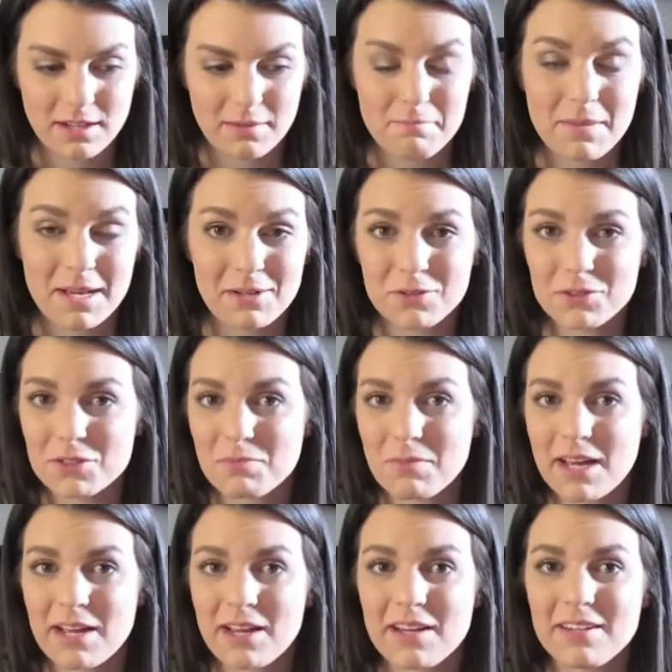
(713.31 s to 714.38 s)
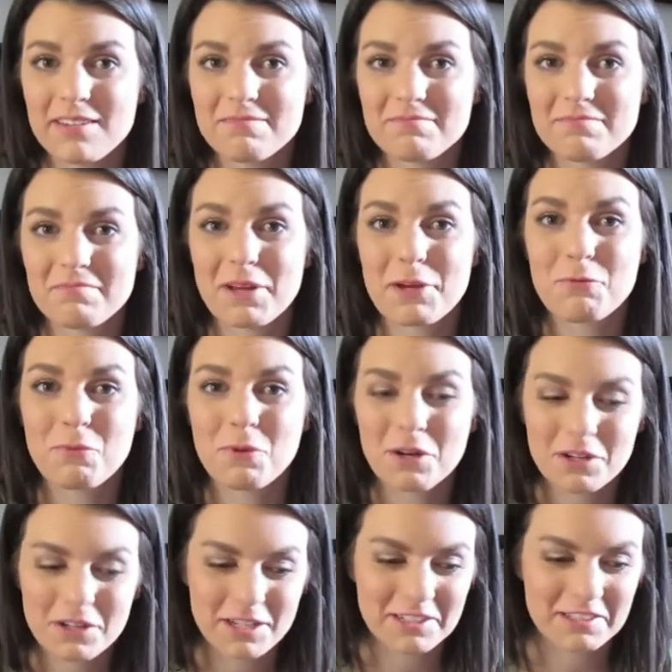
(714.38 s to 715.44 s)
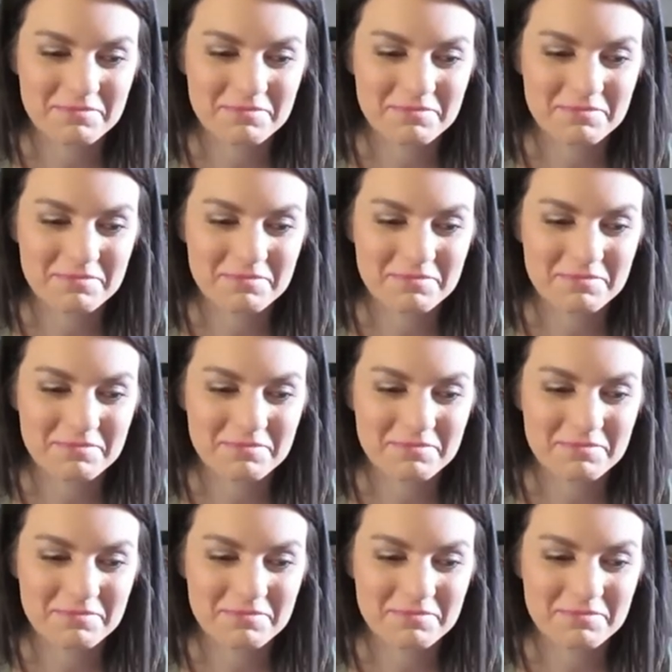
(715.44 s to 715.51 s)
meld my work